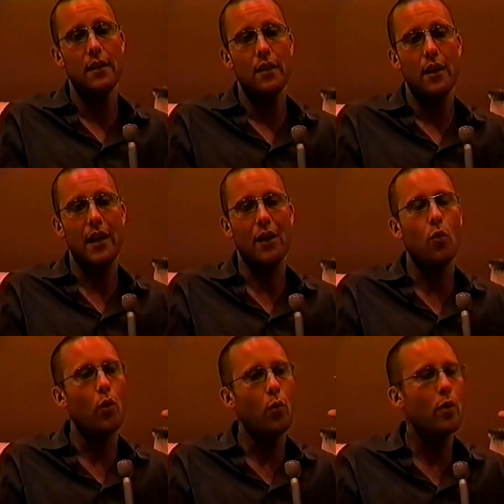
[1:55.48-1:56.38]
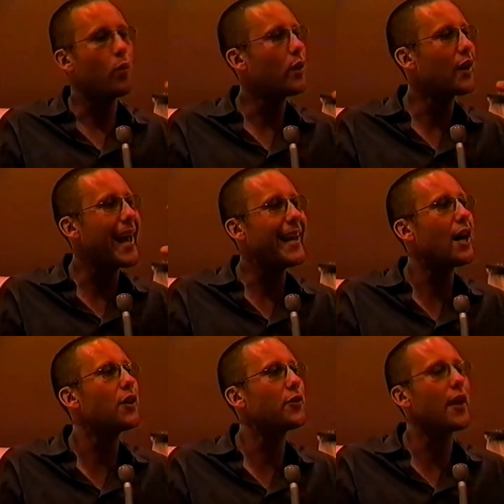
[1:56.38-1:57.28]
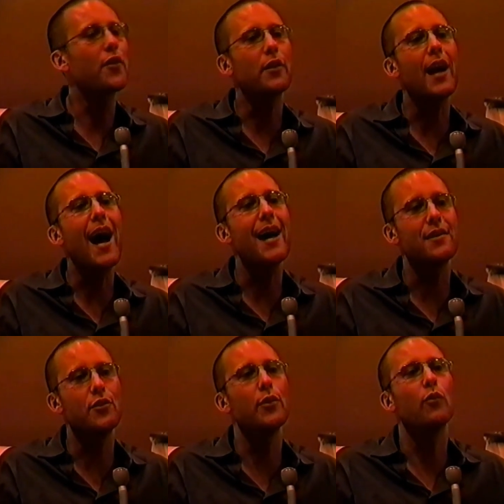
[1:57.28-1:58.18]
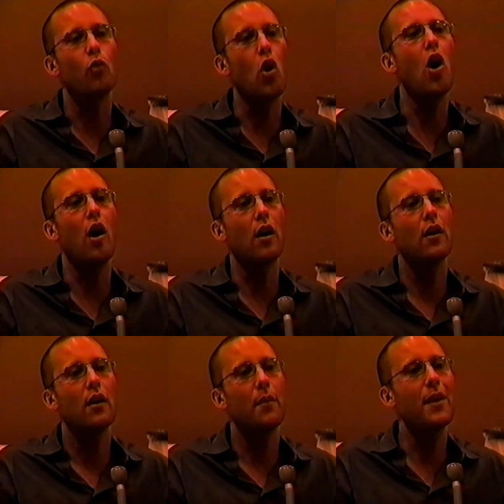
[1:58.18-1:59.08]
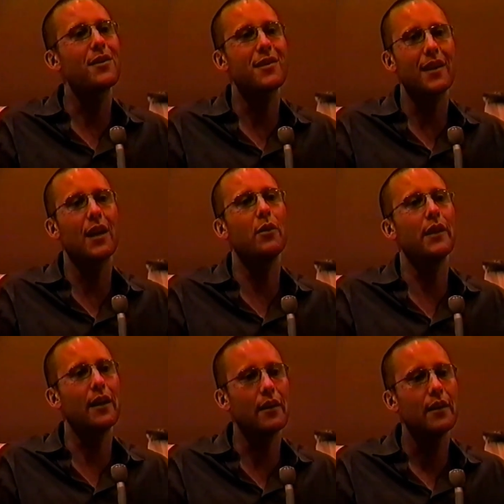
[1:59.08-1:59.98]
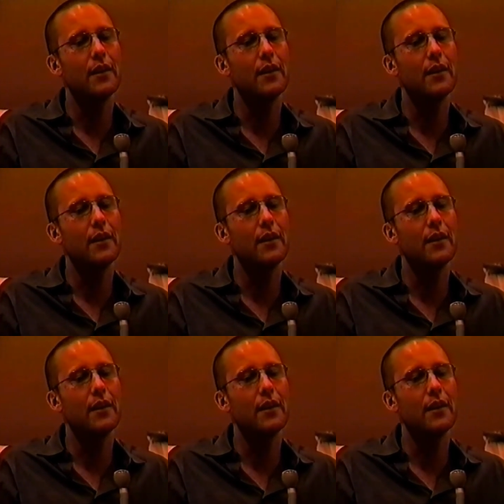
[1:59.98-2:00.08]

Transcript: And I go, well, what, what are 800 other guys doing wrong? I'm not just going to go in there and